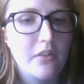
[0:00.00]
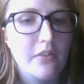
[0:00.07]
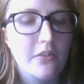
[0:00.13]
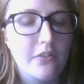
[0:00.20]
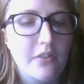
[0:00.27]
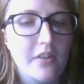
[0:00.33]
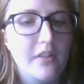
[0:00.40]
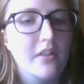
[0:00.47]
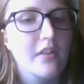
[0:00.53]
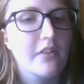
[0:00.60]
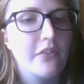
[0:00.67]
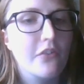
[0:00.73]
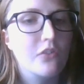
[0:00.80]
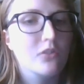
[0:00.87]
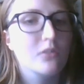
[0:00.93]
do the
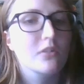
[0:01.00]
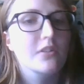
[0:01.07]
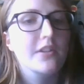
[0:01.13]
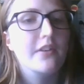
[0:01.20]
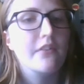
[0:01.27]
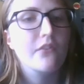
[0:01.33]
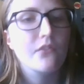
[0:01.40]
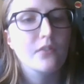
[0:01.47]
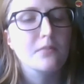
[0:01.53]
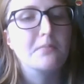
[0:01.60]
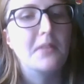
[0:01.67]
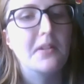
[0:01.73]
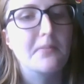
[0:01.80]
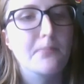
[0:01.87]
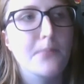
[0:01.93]
stories
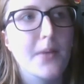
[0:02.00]
from like